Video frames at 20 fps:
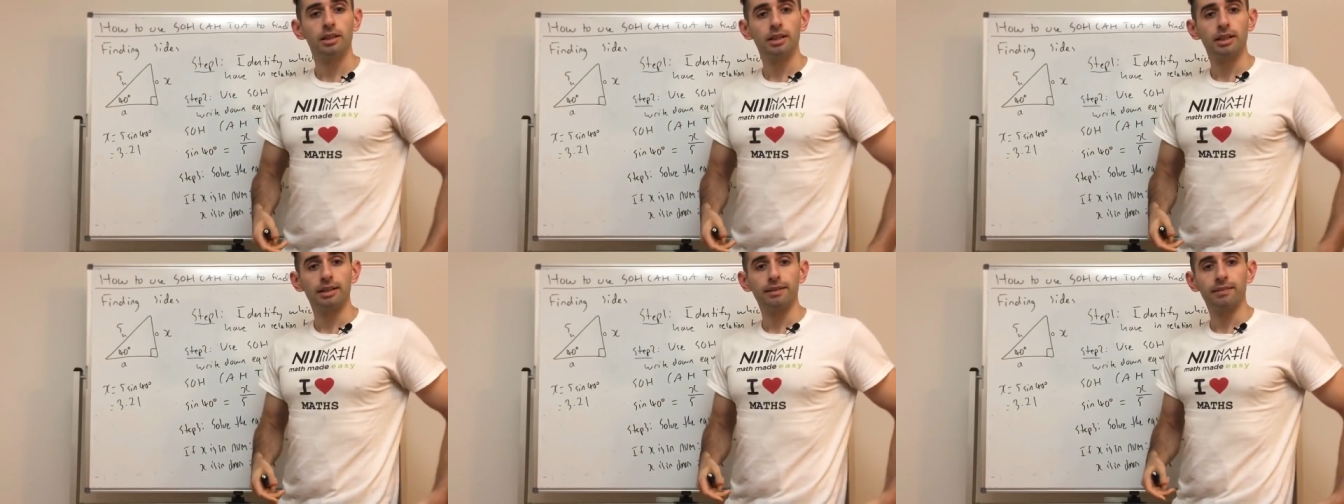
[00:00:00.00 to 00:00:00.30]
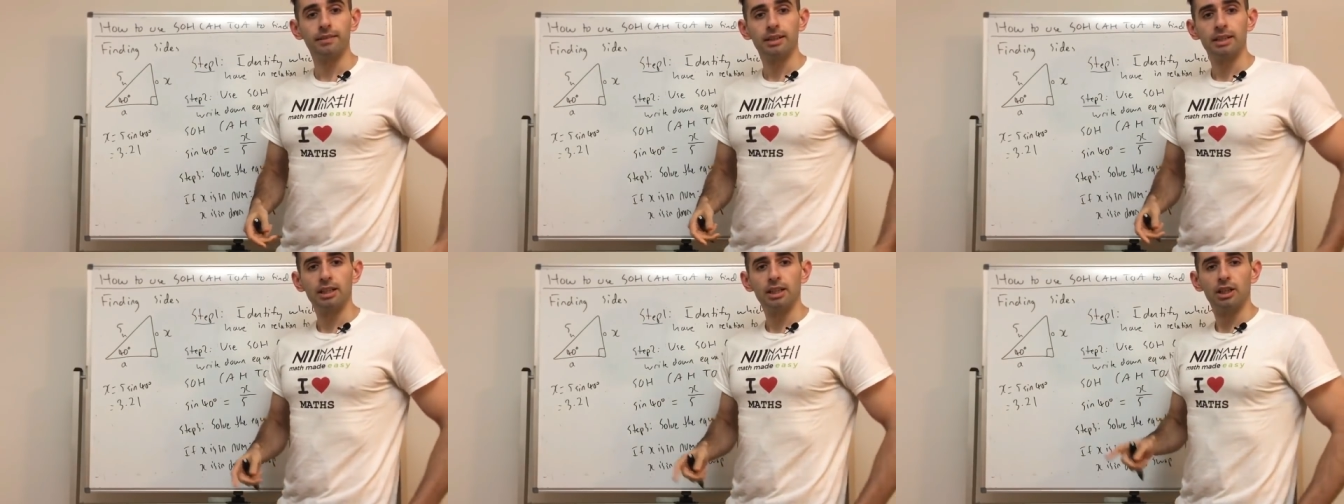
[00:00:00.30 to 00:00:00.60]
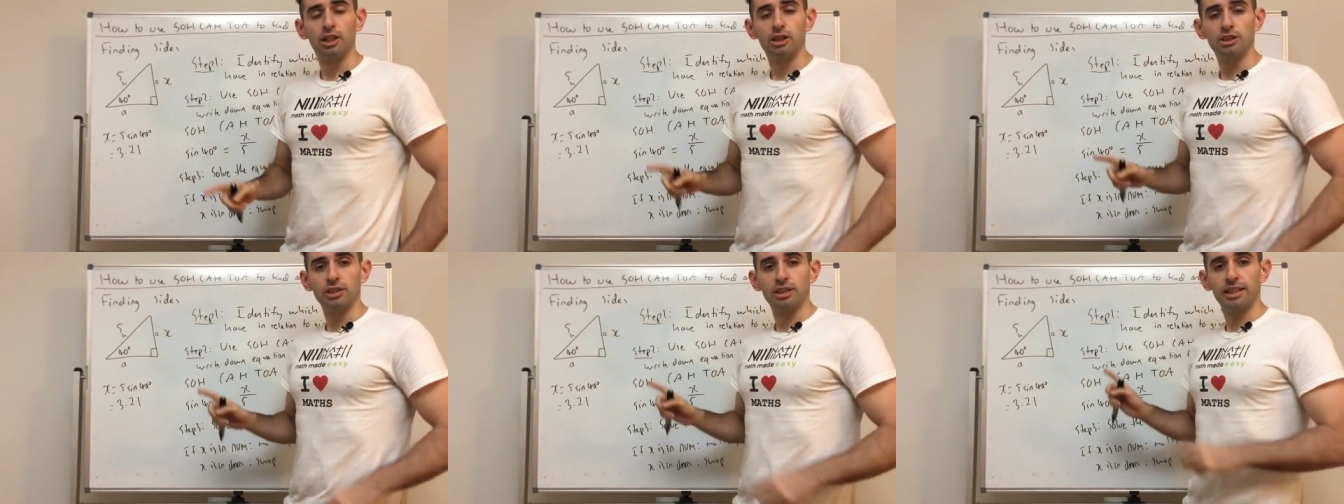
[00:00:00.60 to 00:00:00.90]
Okay.
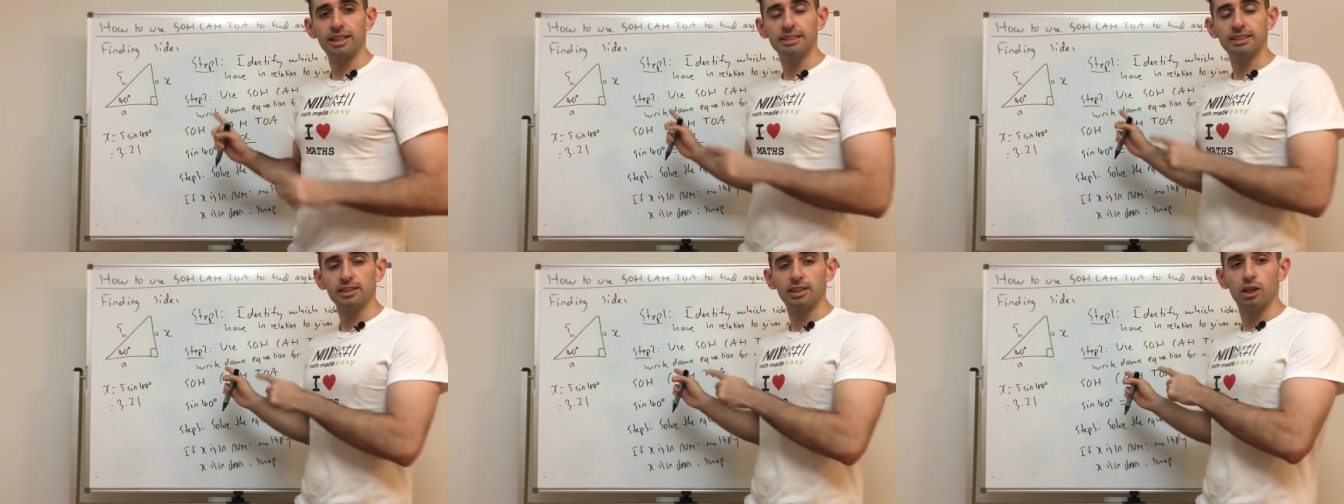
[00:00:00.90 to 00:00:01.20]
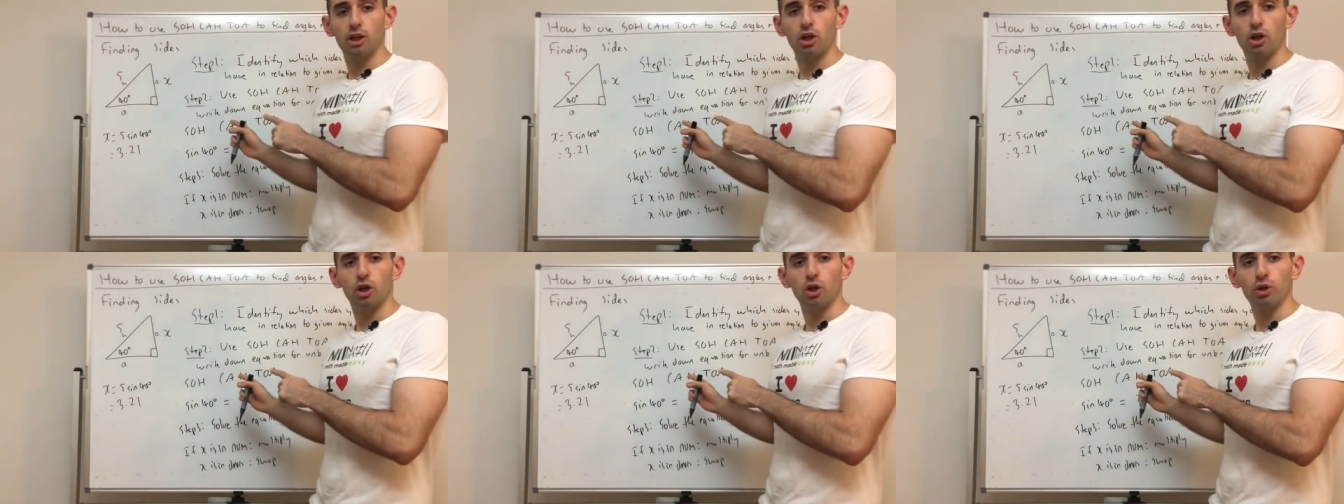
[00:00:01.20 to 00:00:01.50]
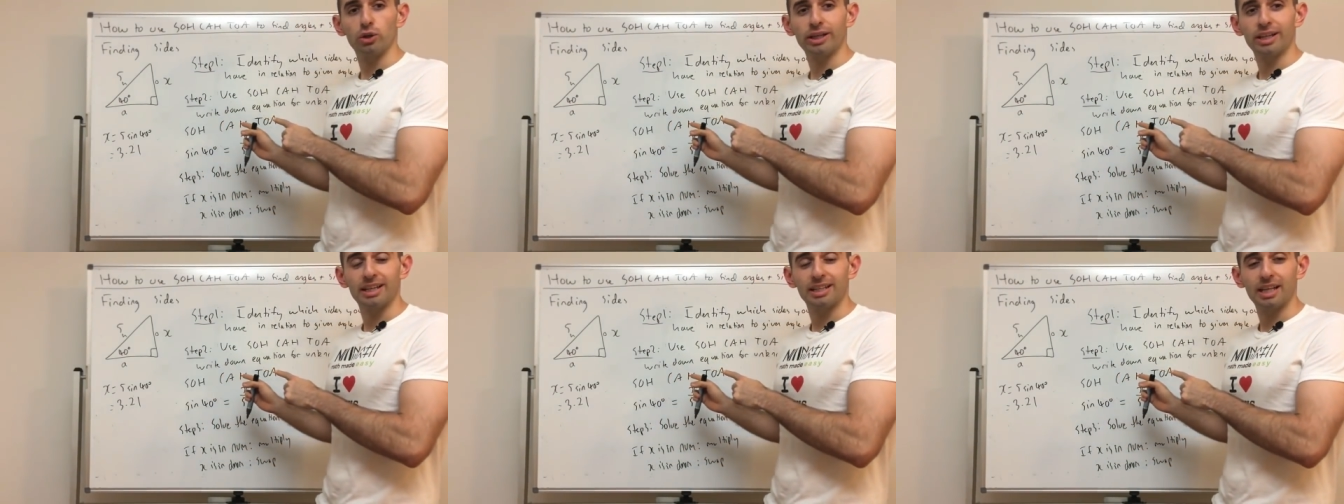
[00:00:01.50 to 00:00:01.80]
So let's
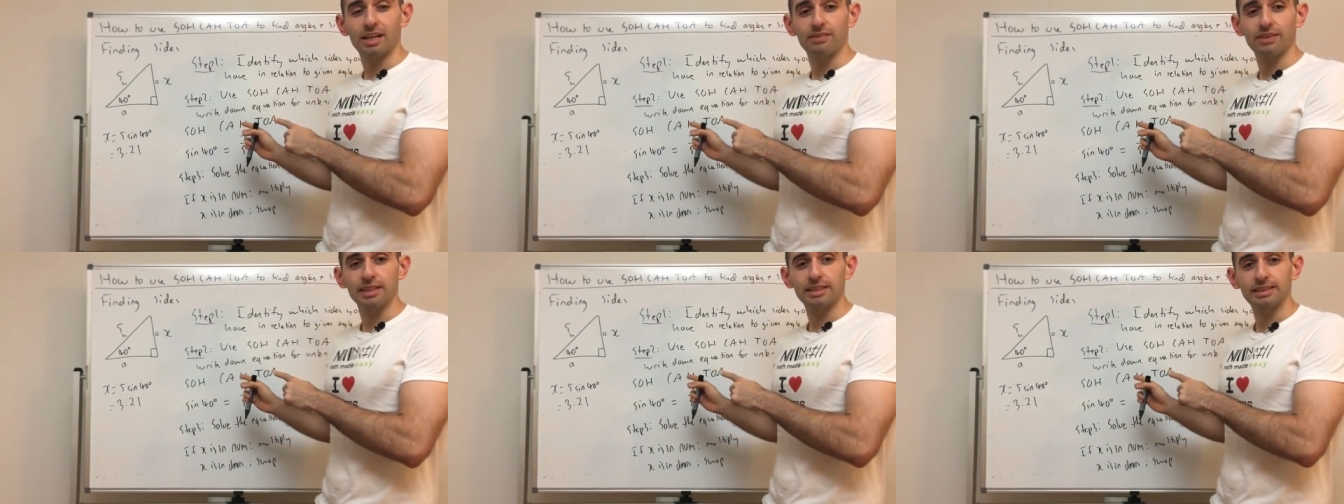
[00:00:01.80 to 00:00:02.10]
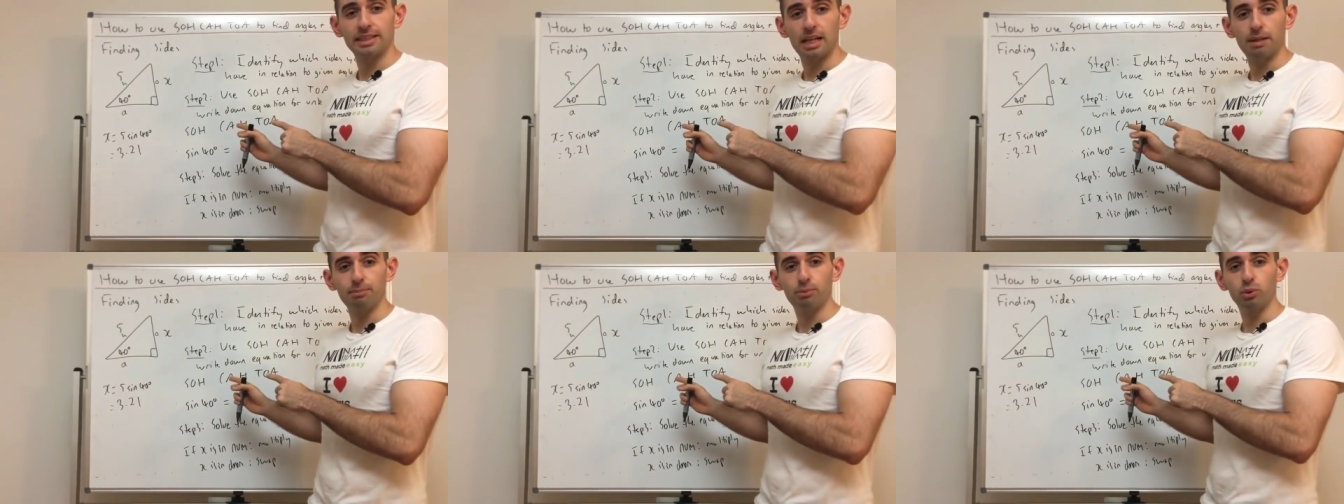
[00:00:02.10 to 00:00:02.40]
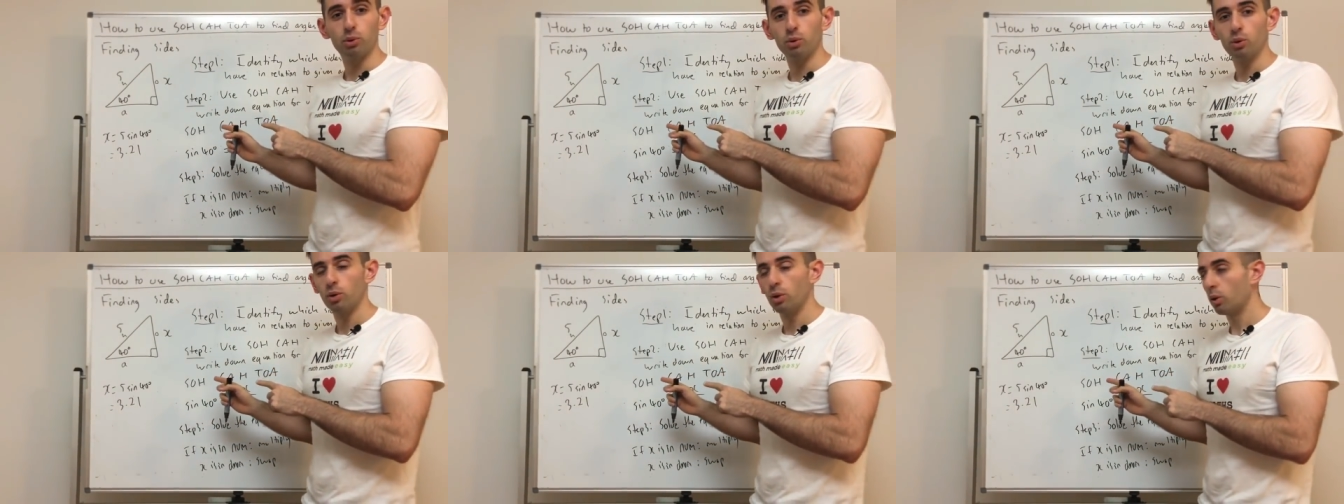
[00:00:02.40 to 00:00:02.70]
look at another
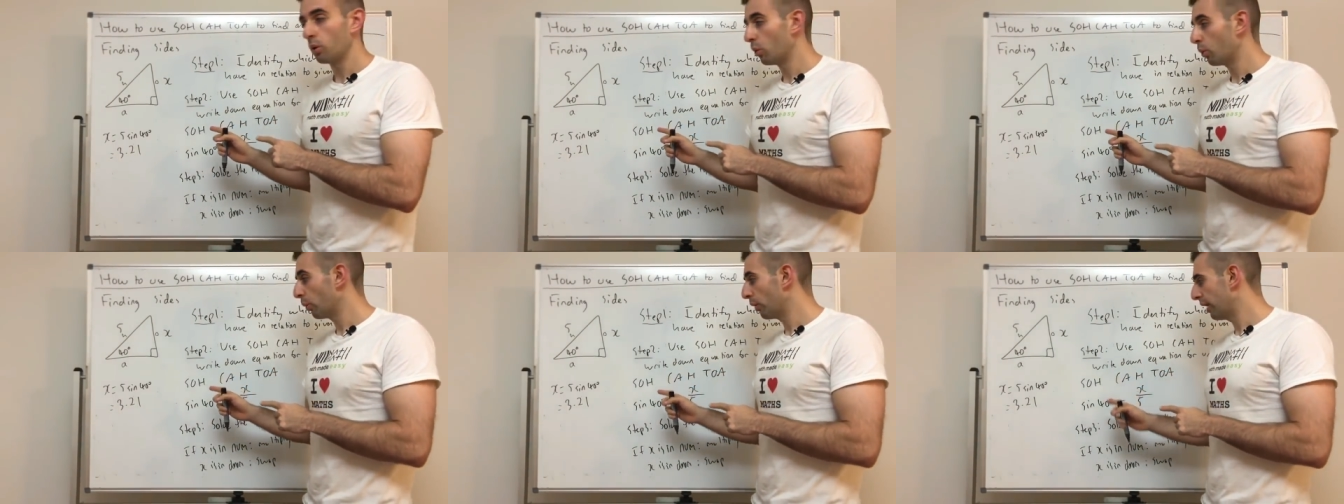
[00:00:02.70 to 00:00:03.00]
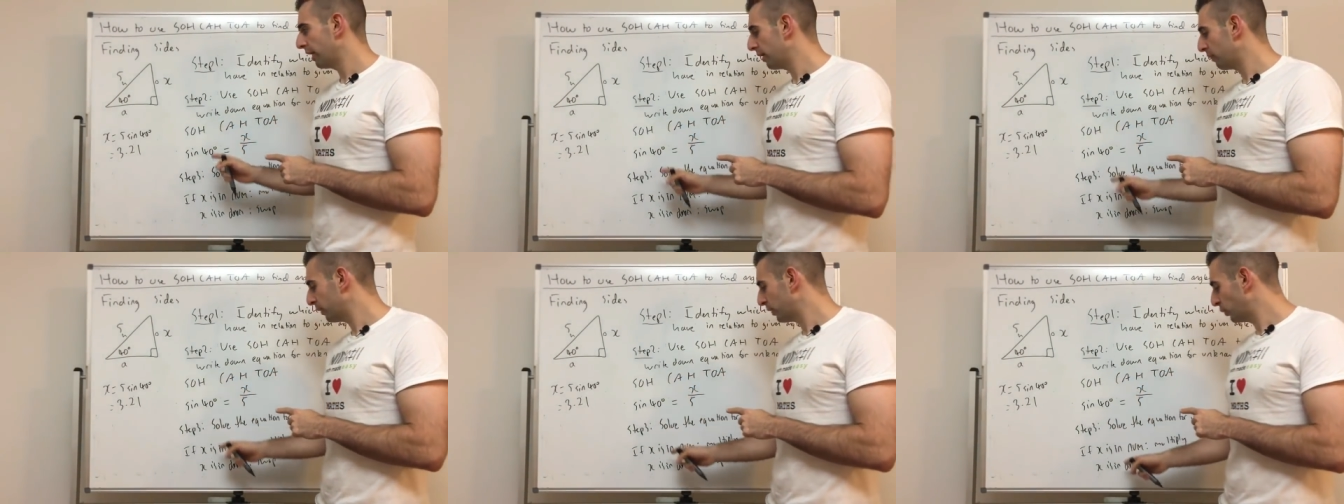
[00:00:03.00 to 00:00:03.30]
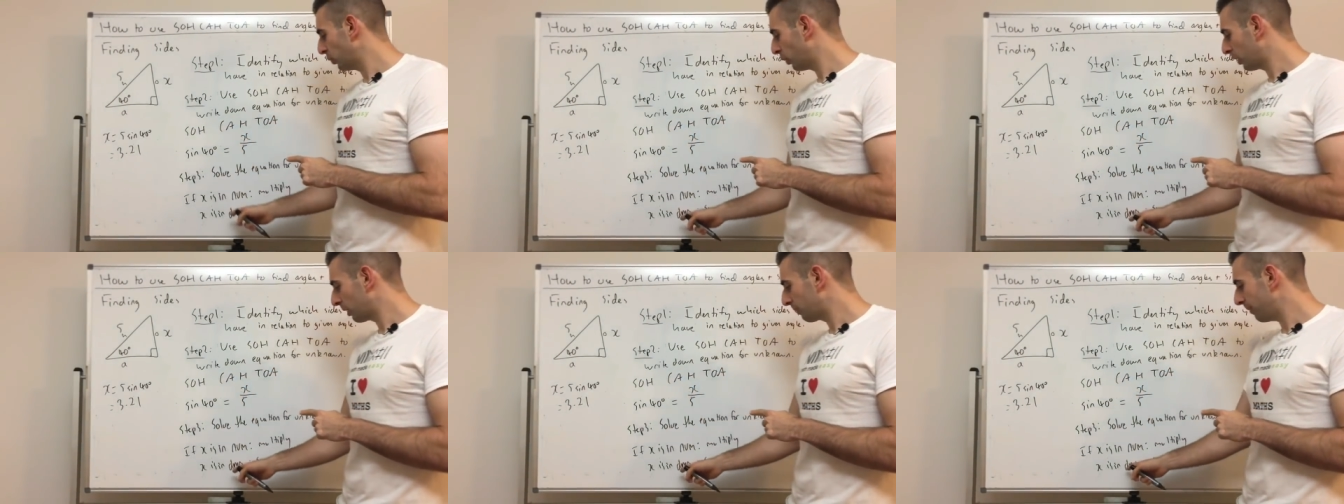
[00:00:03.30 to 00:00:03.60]
example where we
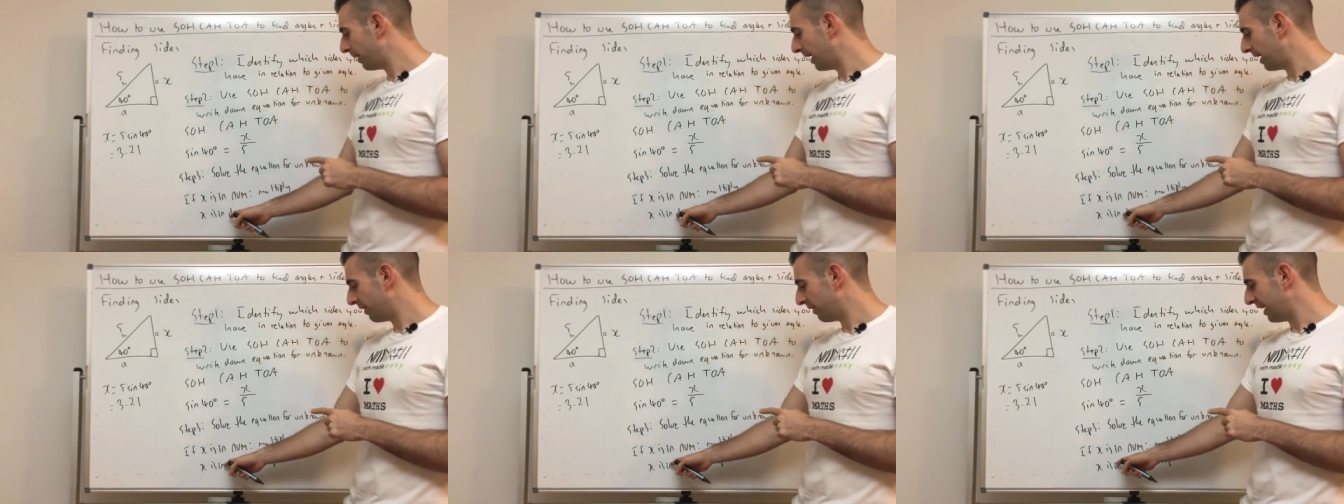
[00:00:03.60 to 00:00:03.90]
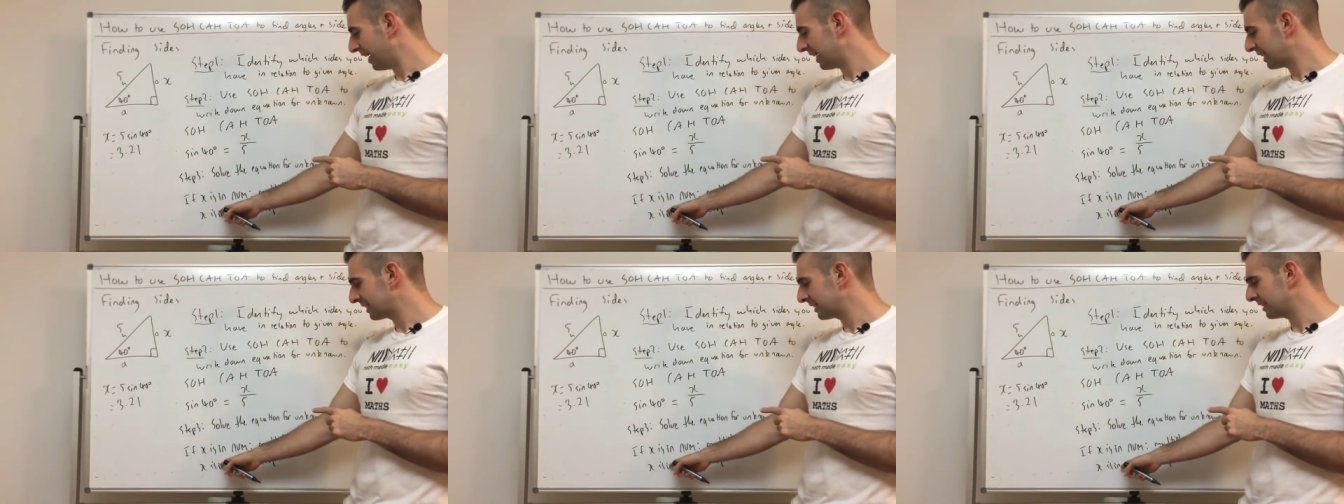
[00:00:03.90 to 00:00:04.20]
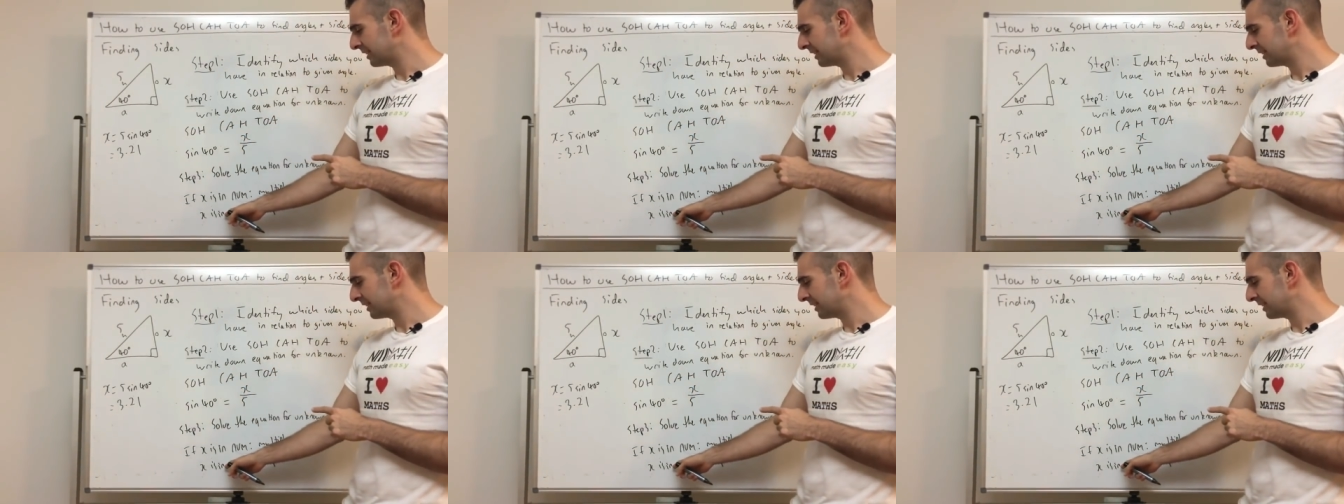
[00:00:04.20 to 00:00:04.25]
talk about x